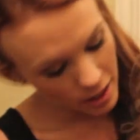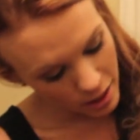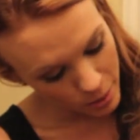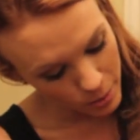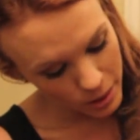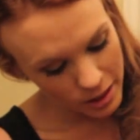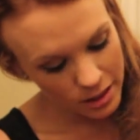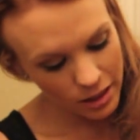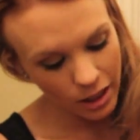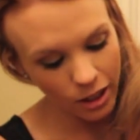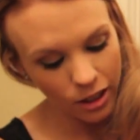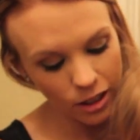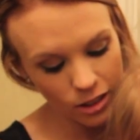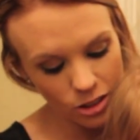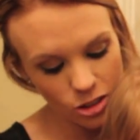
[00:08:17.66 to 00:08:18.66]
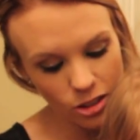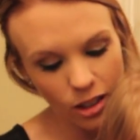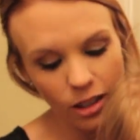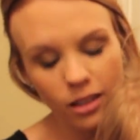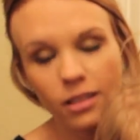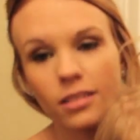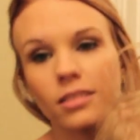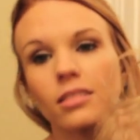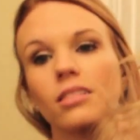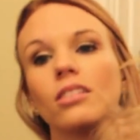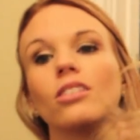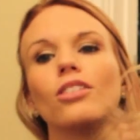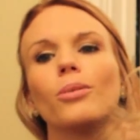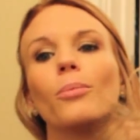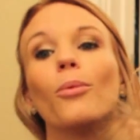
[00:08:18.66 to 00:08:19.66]
a miscarriage that
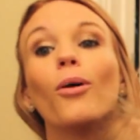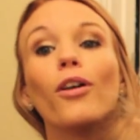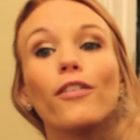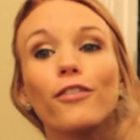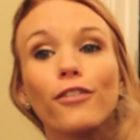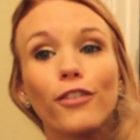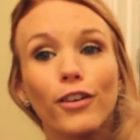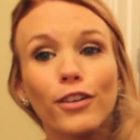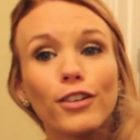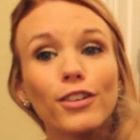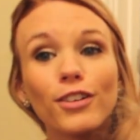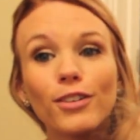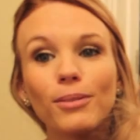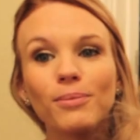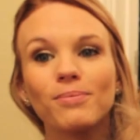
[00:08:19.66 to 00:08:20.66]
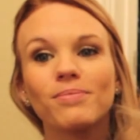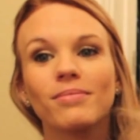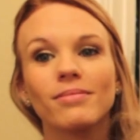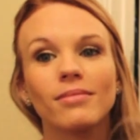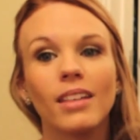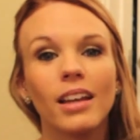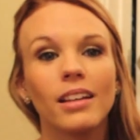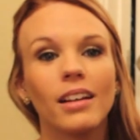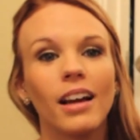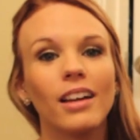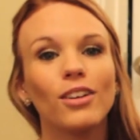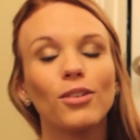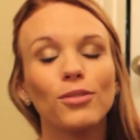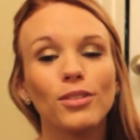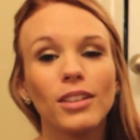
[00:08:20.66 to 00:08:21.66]
you're more fertile, and I
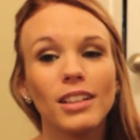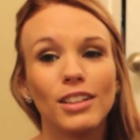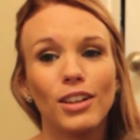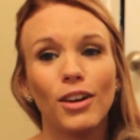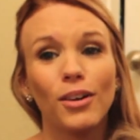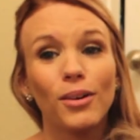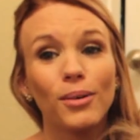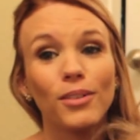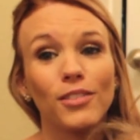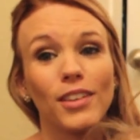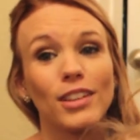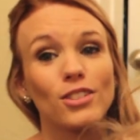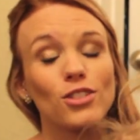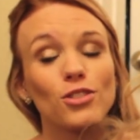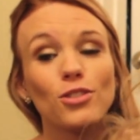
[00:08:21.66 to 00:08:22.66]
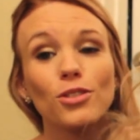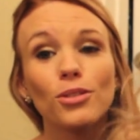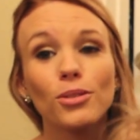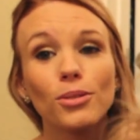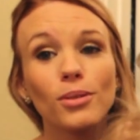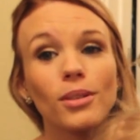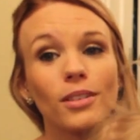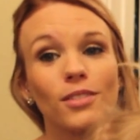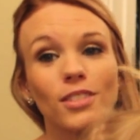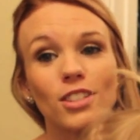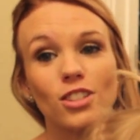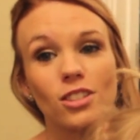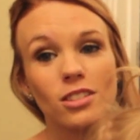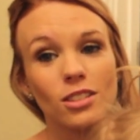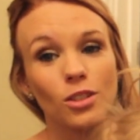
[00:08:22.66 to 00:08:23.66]
don't really know if that's true or if
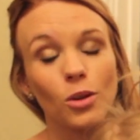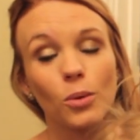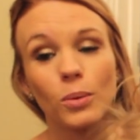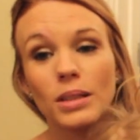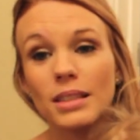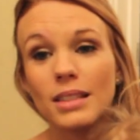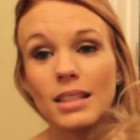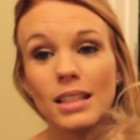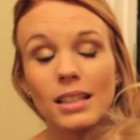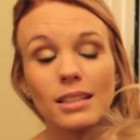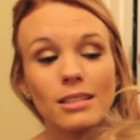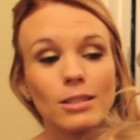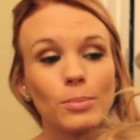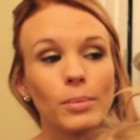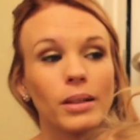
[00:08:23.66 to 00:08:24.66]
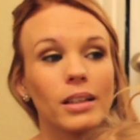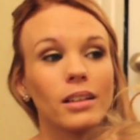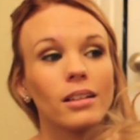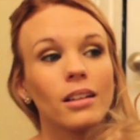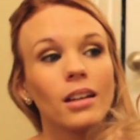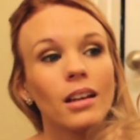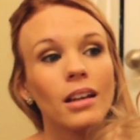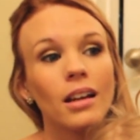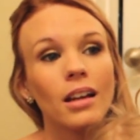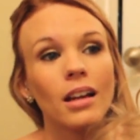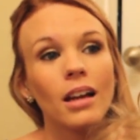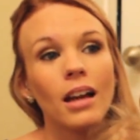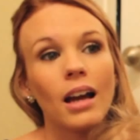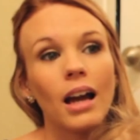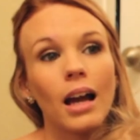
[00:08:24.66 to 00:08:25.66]
it's just a coincidence, but
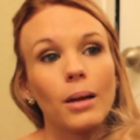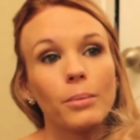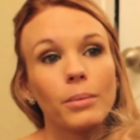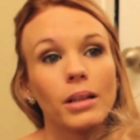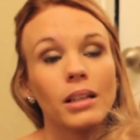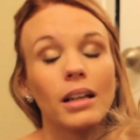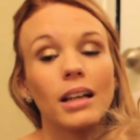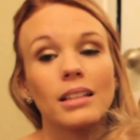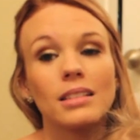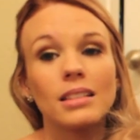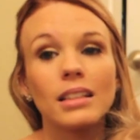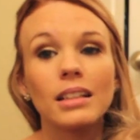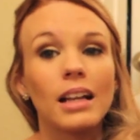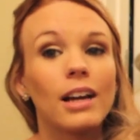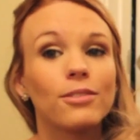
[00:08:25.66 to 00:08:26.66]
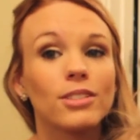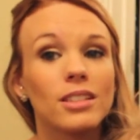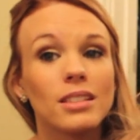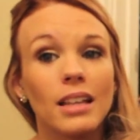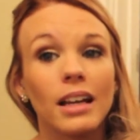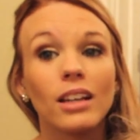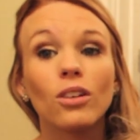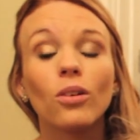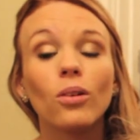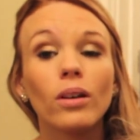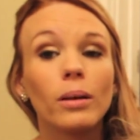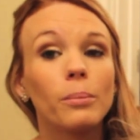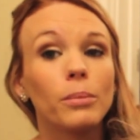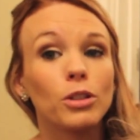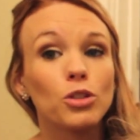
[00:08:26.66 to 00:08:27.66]
I mean, I did have a cycle
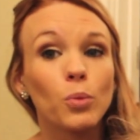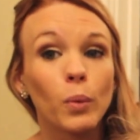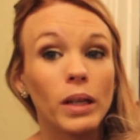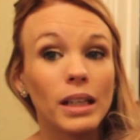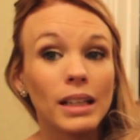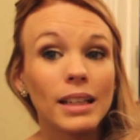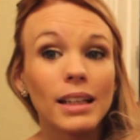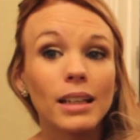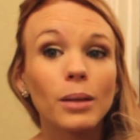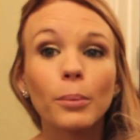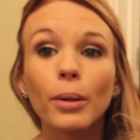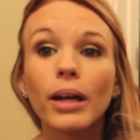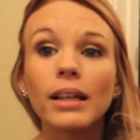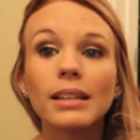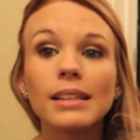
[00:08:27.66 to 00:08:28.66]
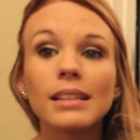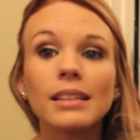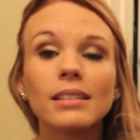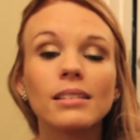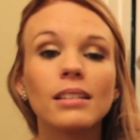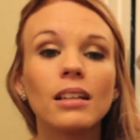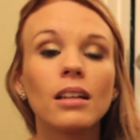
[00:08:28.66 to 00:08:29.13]
in between getting pregnant.